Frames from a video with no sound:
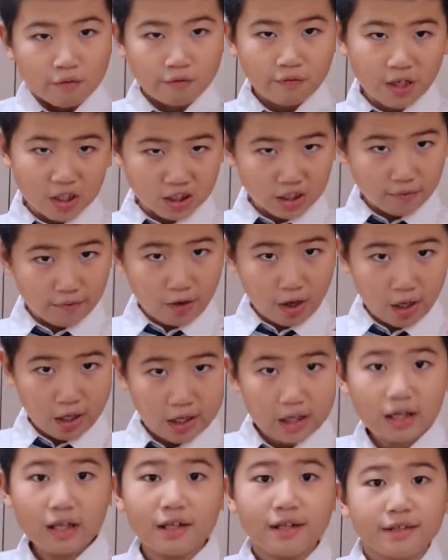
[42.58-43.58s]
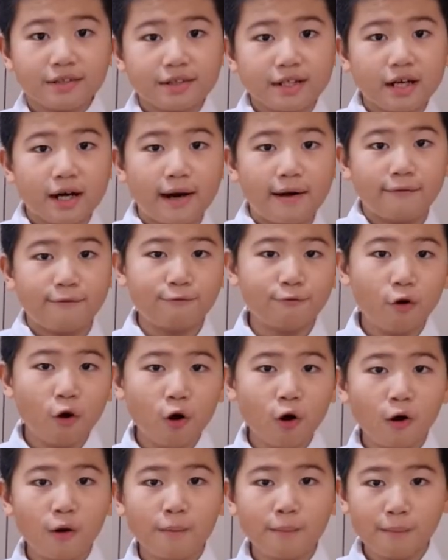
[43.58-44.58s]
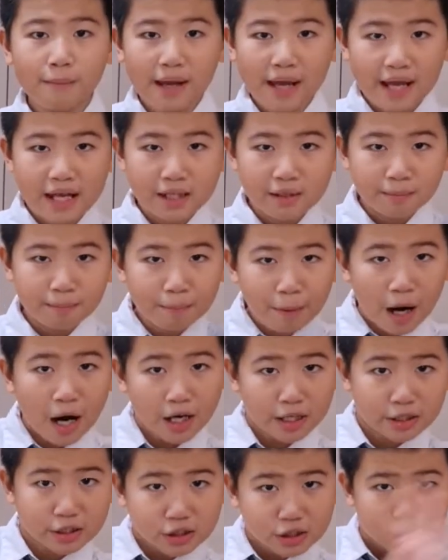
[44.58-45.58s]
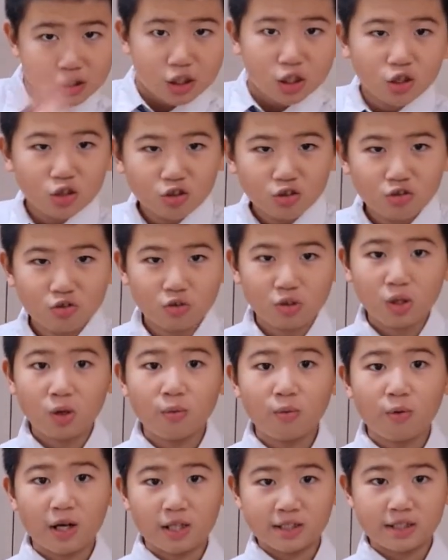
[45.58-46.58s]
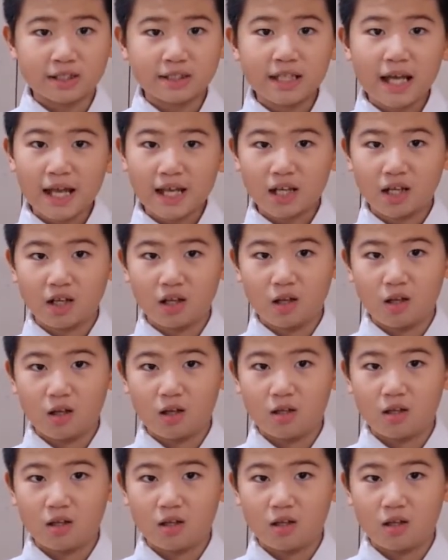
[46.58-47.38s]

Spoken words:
First of all, there are four main parts to the water cycle.